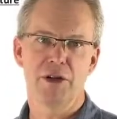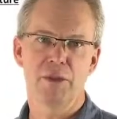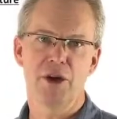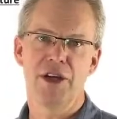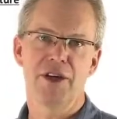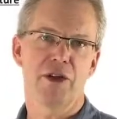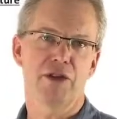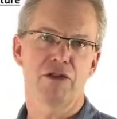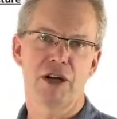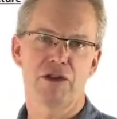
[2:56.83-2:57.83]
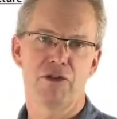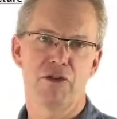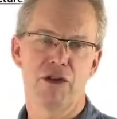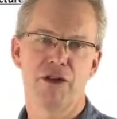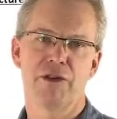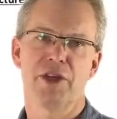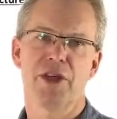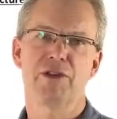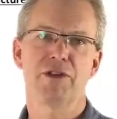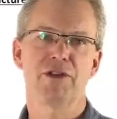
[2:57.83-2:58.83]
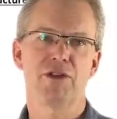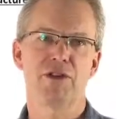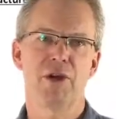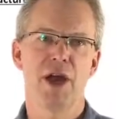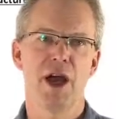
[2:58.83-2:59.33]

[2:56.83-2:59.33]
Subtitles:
more detailed structured version of this to